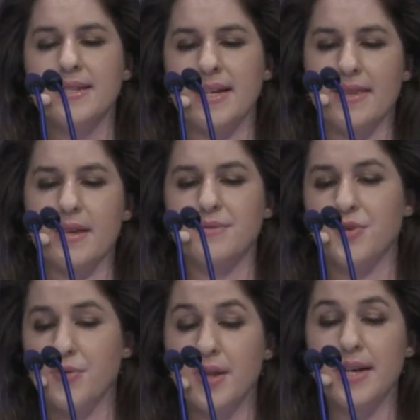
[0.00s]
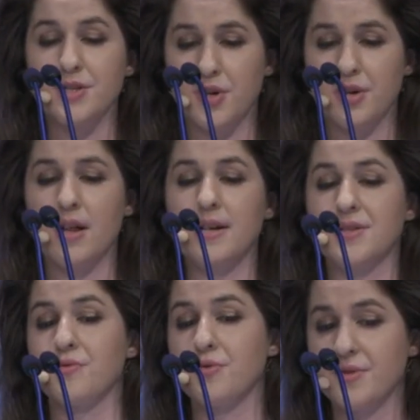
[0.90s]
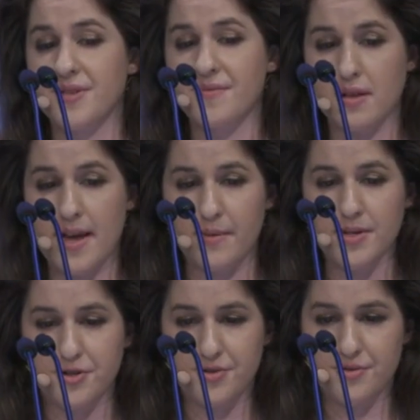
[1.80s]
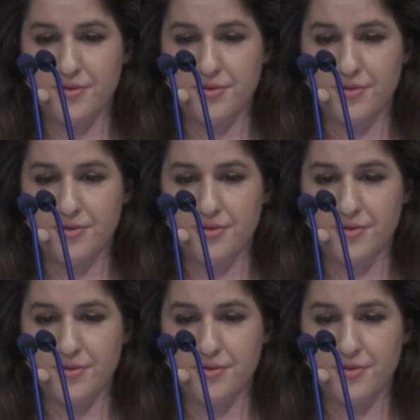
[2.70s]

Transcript: to get them to really internalize the rules of the language.